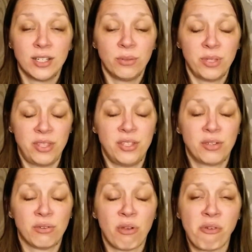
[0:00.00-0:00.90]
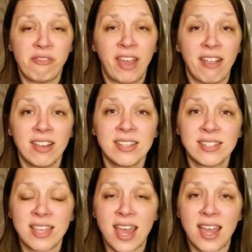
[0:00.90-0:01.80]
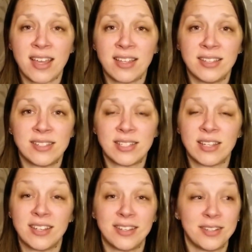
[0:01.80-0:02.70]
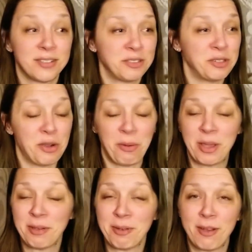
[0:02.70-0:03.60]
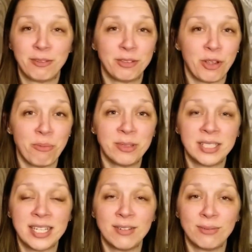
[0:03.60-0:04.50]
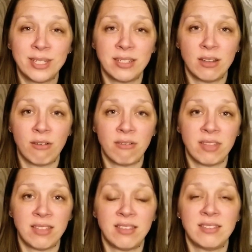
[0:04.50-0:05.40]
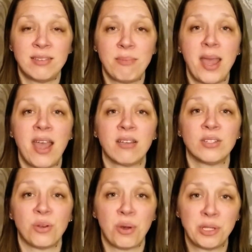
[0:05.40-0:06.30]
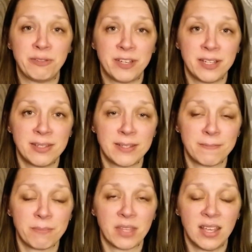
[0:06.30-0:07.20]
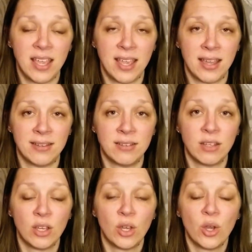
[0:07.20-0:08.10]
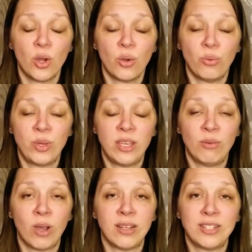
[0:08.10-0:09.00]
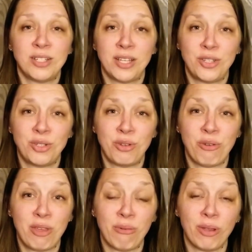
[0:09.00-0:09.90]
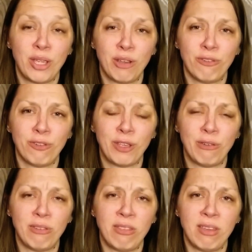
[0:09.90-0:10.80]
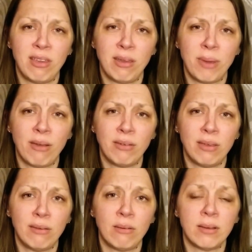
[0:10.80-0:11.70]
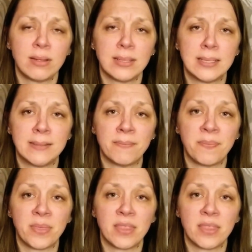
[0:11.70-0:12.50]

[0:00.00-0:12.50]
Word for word: With this coronavirus that is going around globally, we know that this impacts all of us. And we want to let you know that we're here for you and thinking about you. Um,